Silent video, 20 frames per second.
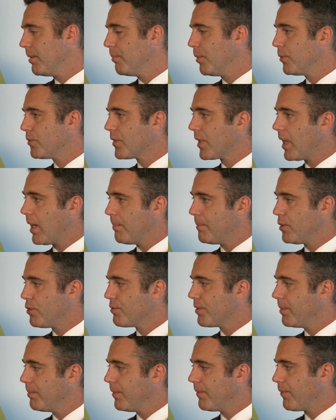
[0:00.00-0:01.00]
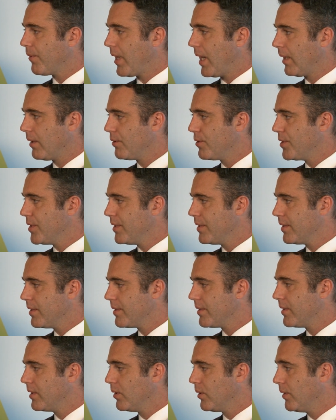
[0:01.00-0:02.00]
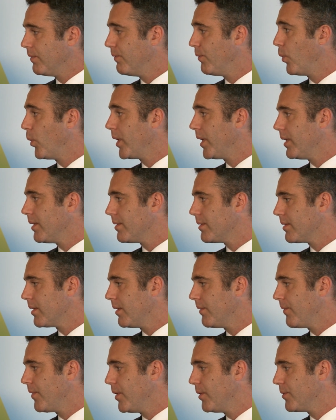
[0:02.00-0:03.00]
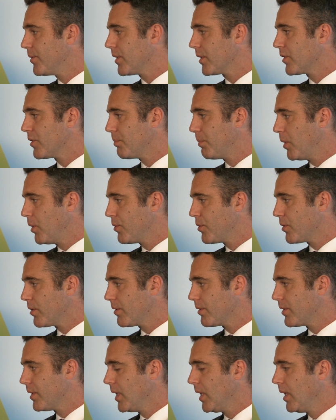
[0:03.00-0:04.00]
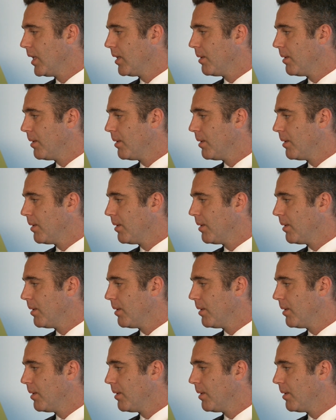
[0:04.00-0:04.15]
the most common treatment for allergies is still avoidance of those exposures,